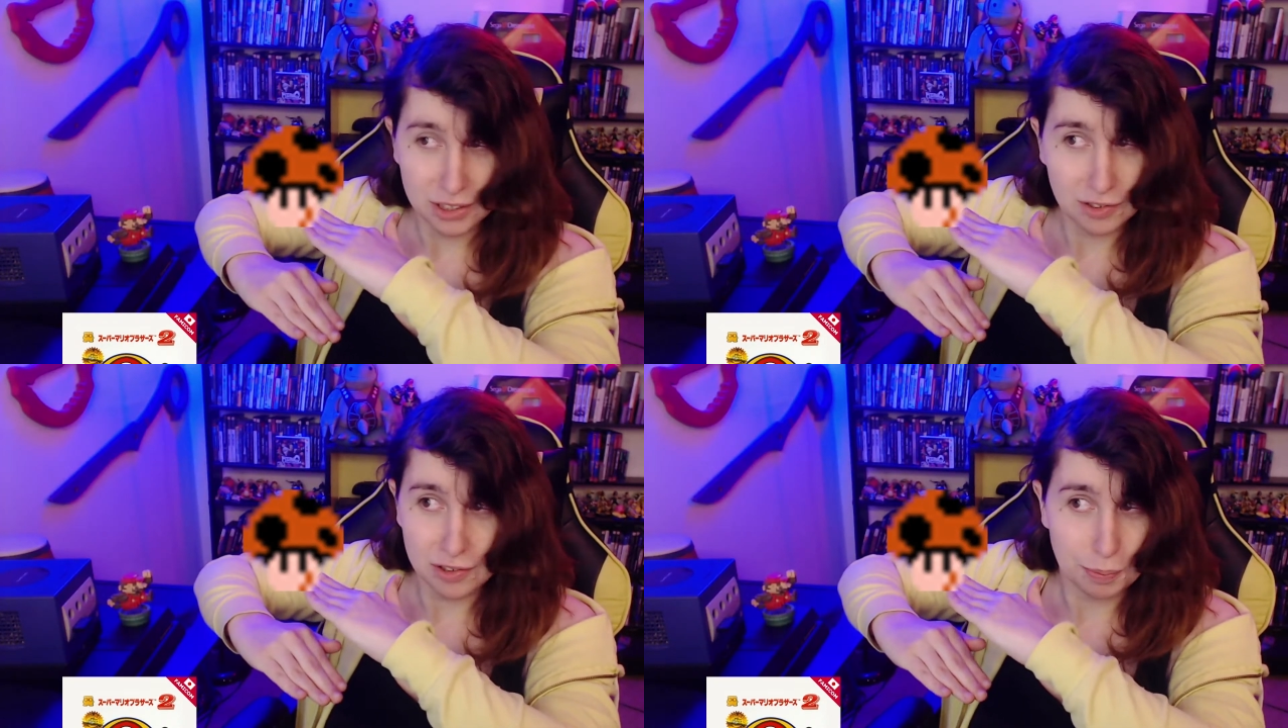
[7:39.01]

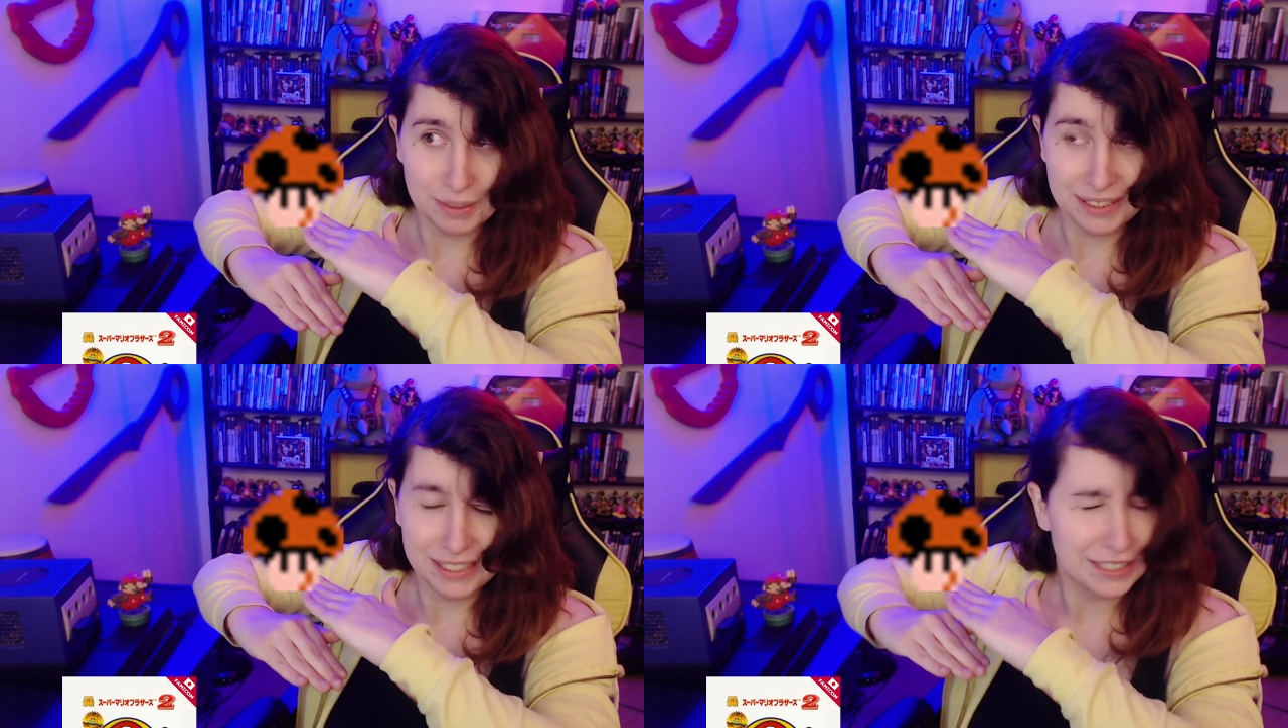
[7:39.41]
Stupid
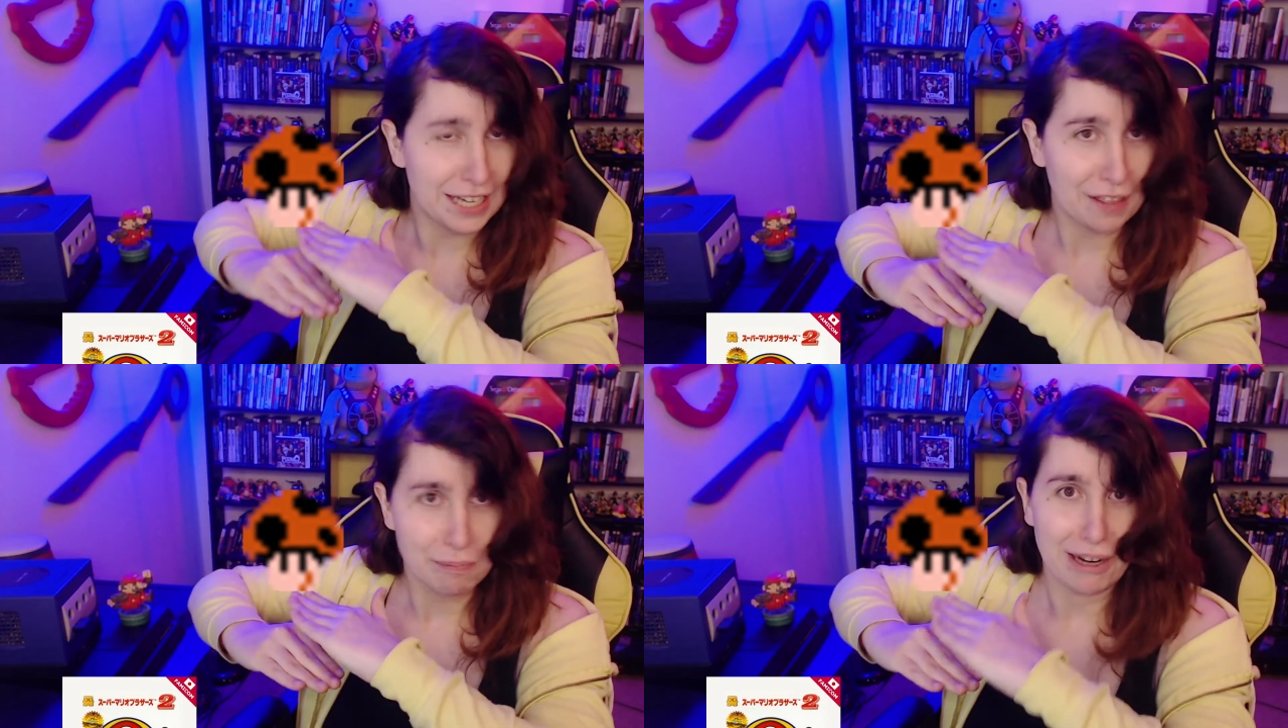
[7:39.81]

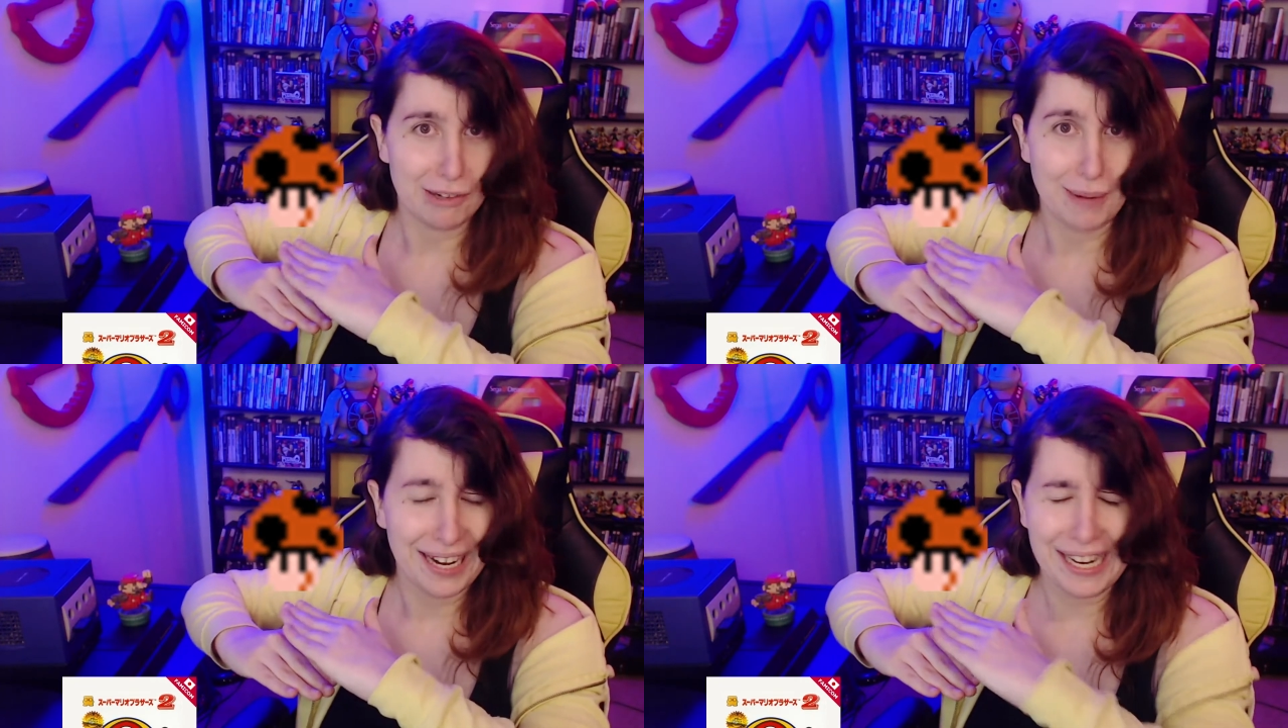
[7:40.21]
death
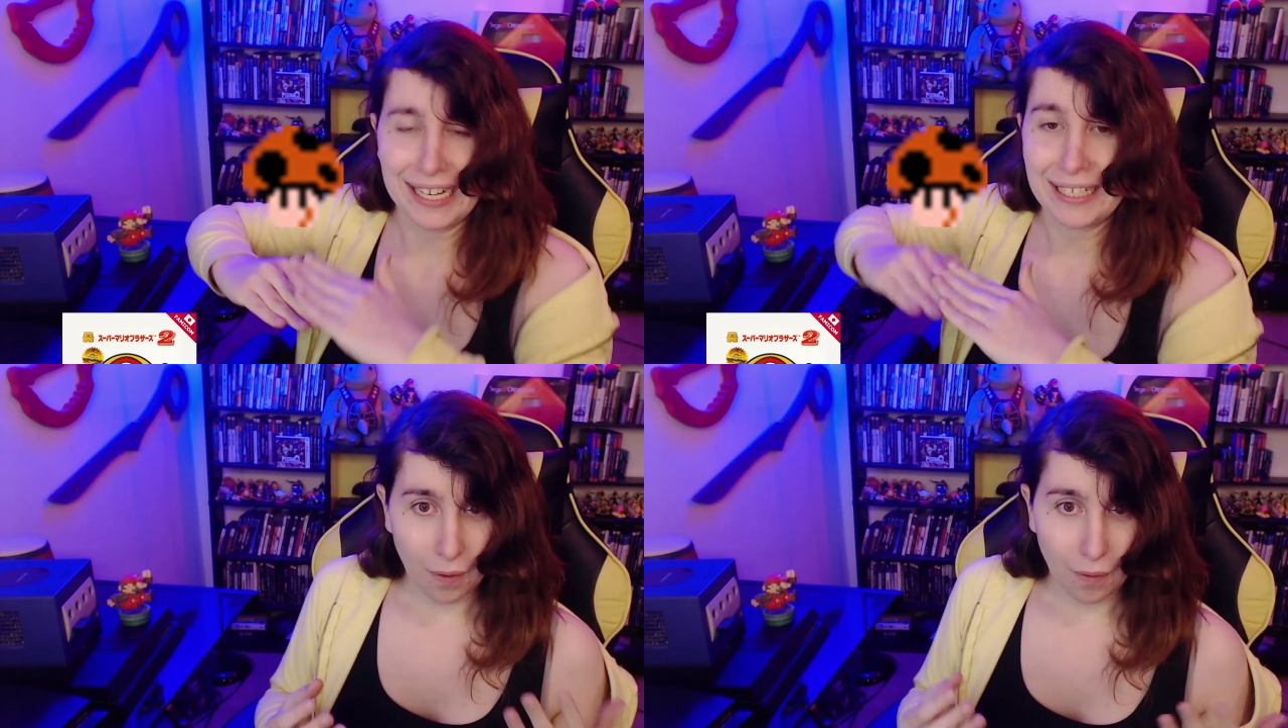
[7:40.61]
mushroom, I hate
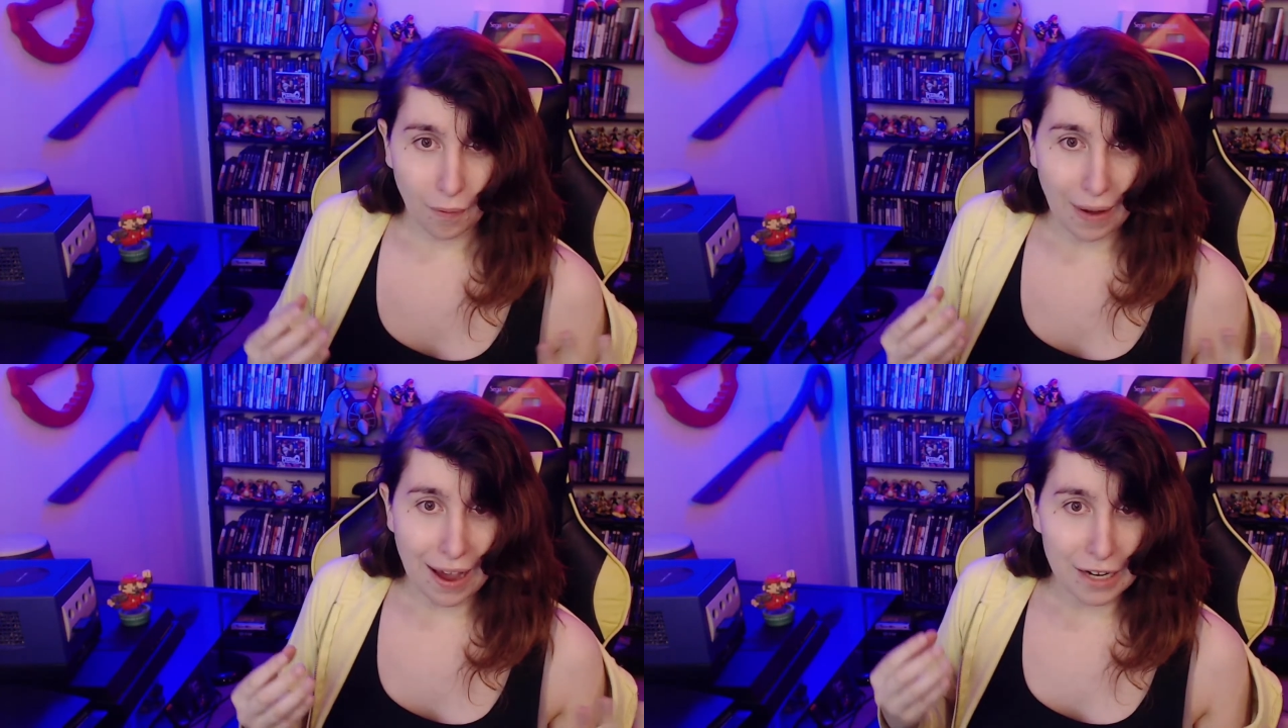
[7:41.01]
it. How